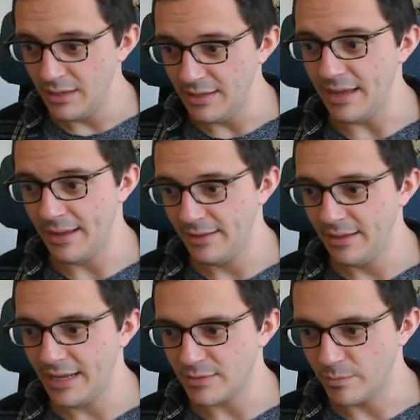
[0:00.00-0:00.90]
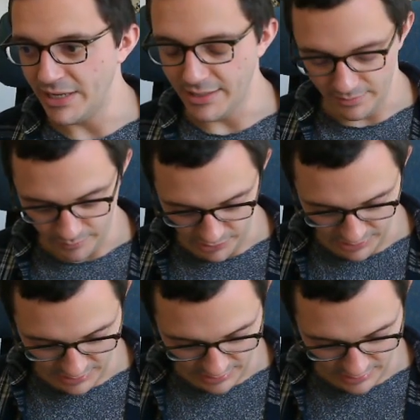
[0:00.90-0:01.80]
Yeah, x weaker than
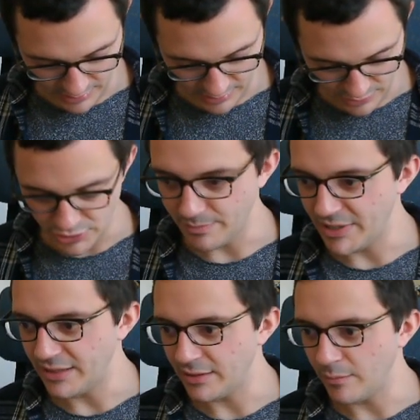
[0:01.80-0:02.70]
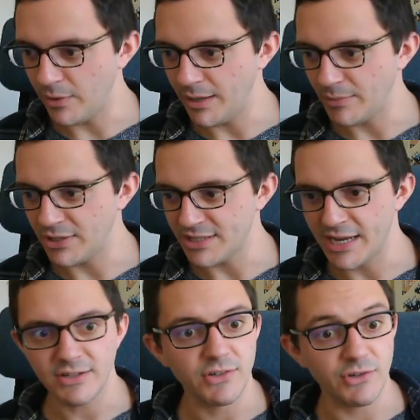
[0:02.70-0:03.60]
y should mean that y implies x.